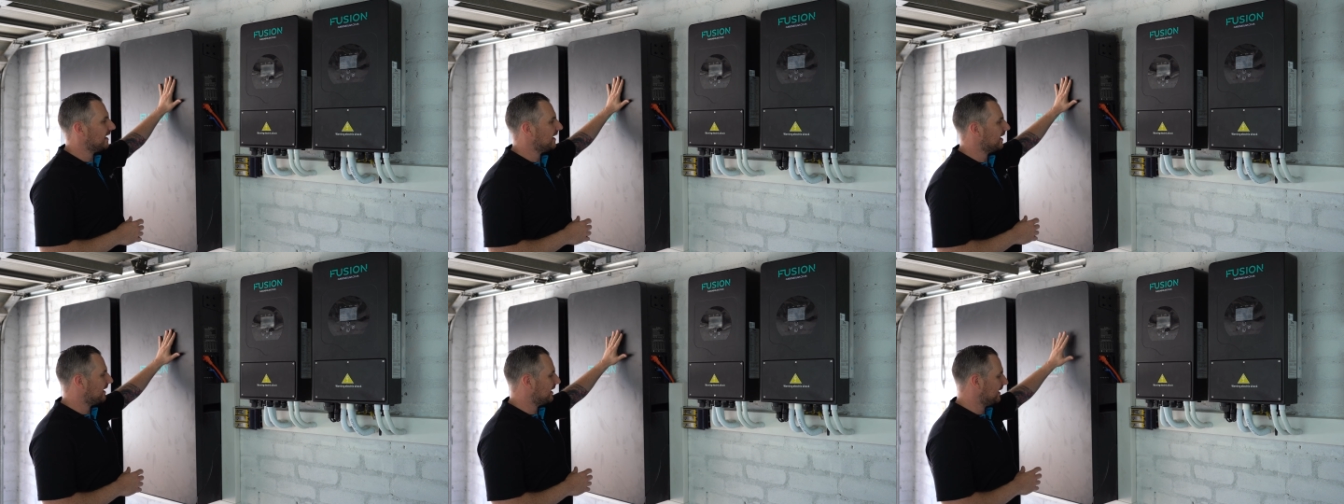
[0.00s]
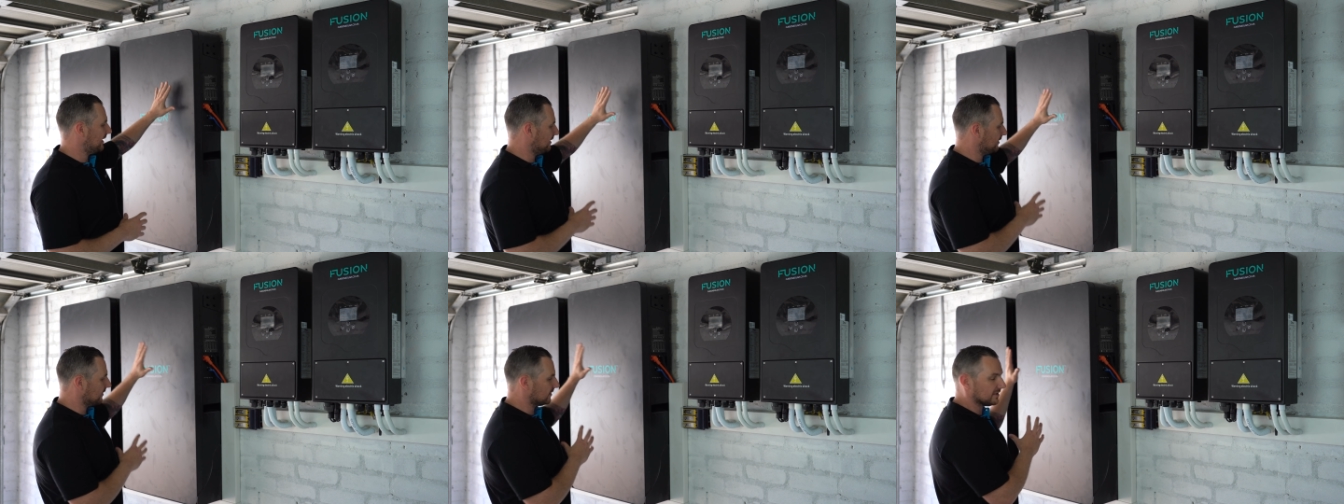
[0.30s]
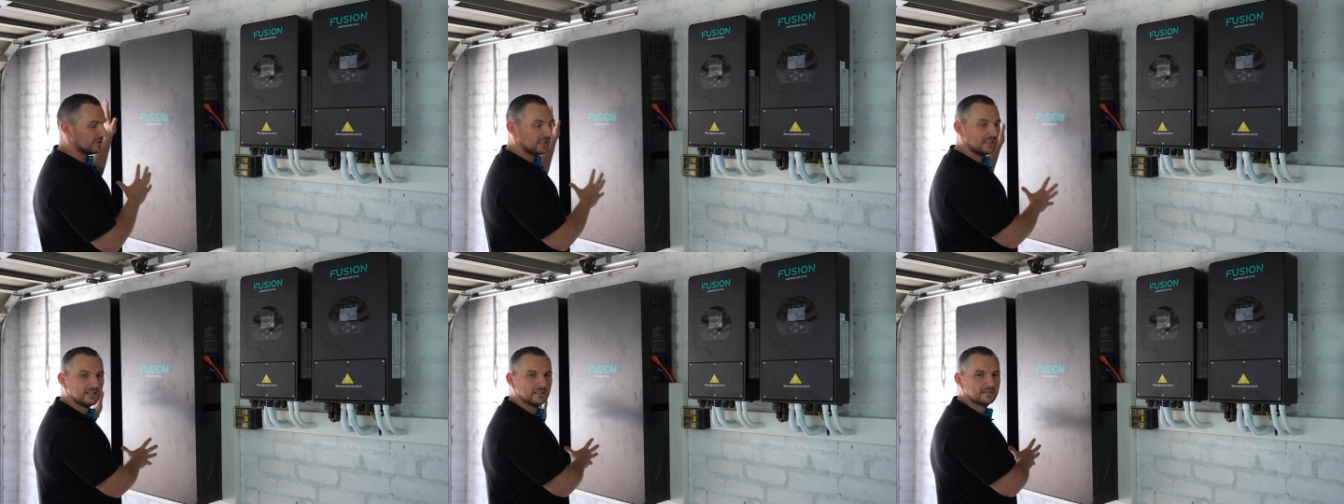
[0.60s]
uh, it
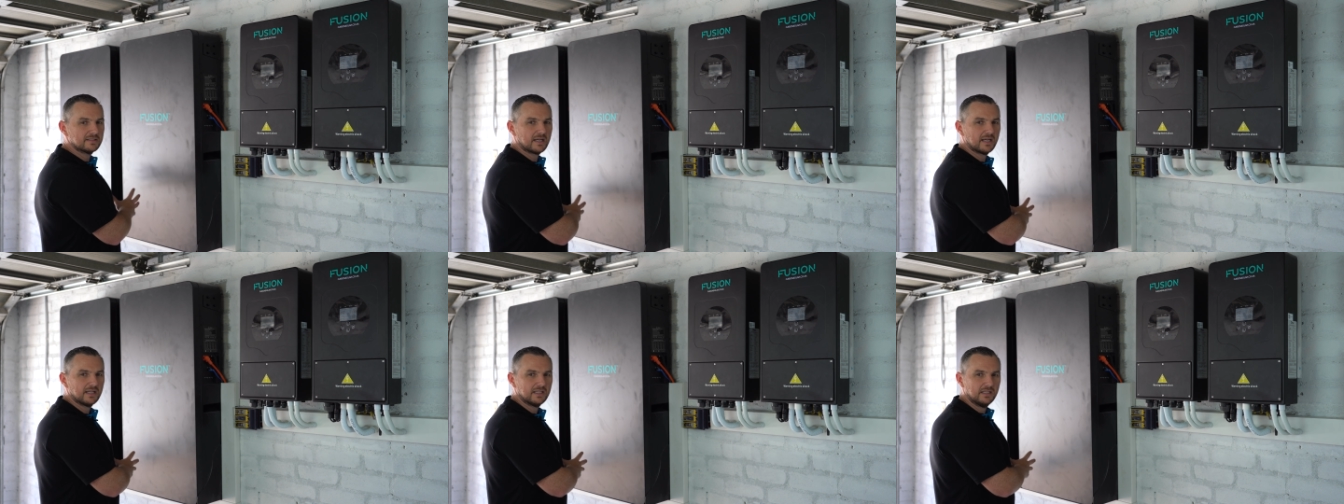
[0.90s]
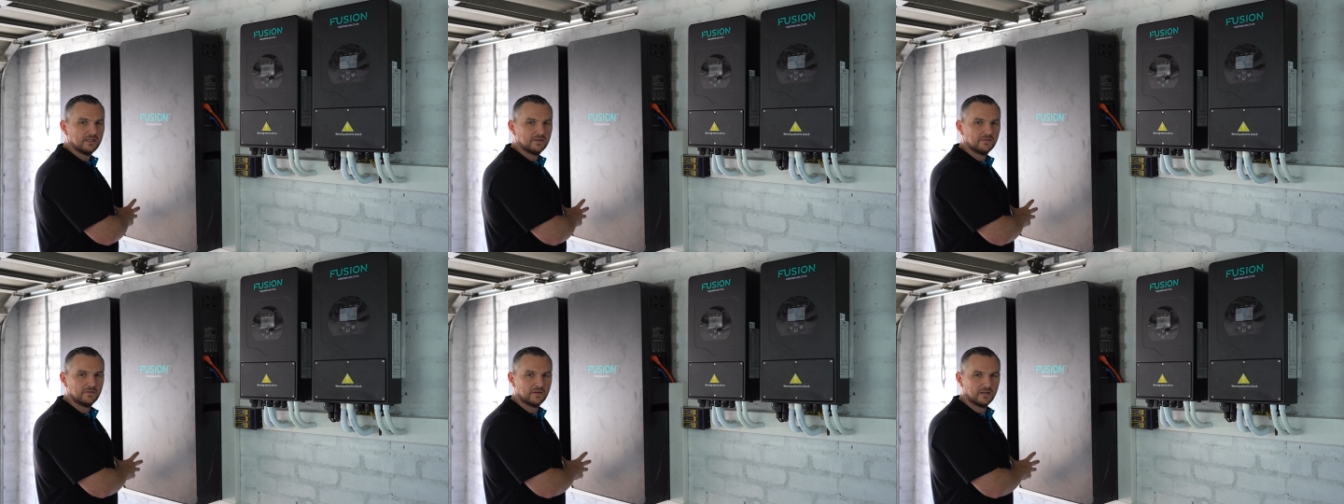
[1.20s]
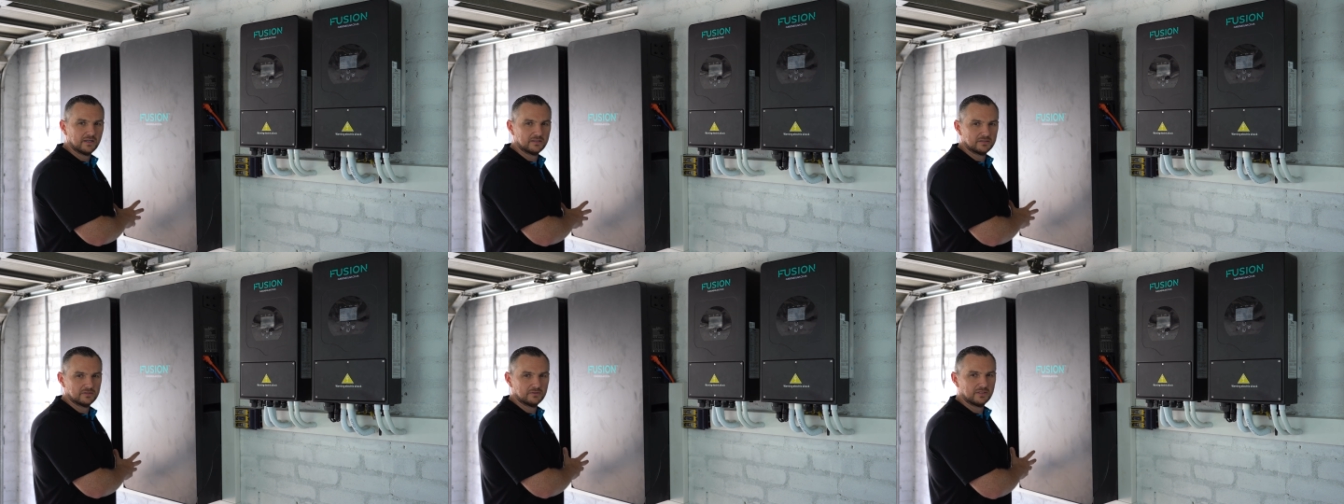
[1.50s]
looks neat and tidy uh,
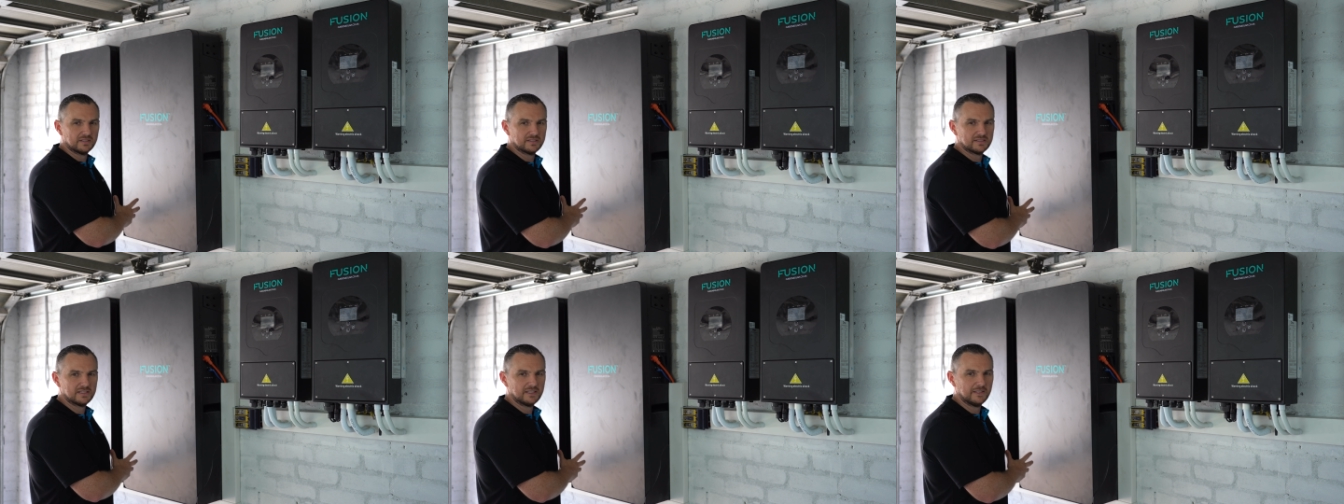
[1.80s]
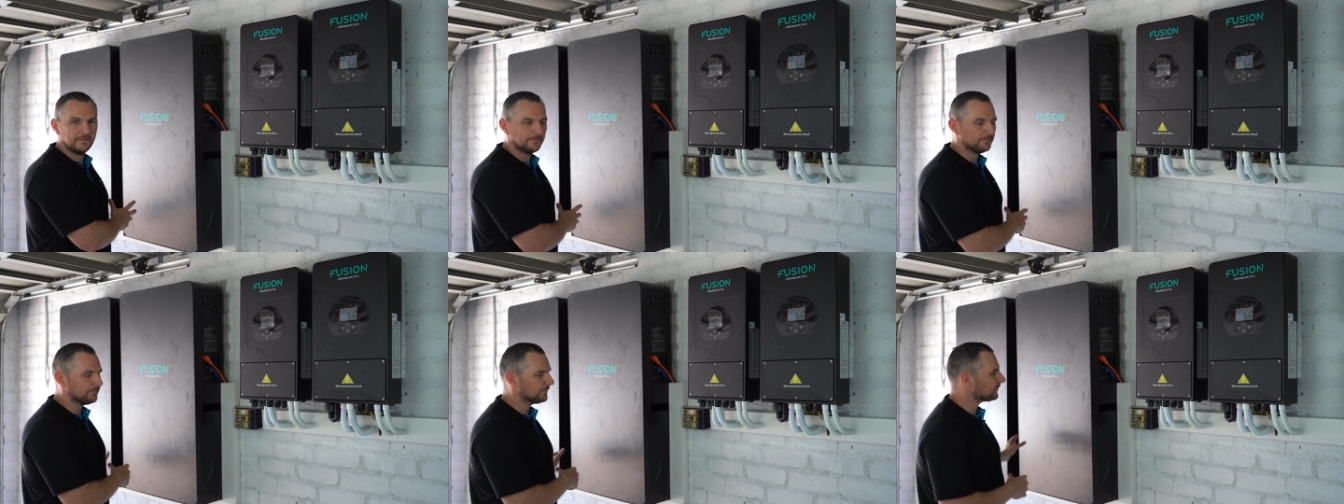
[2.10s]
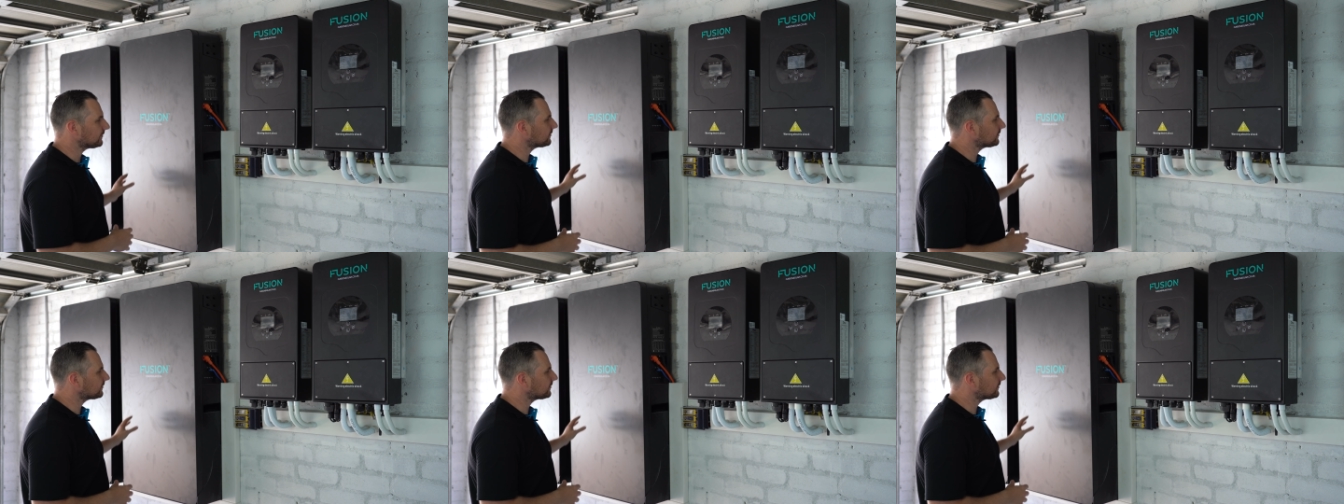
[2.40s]
as you can see.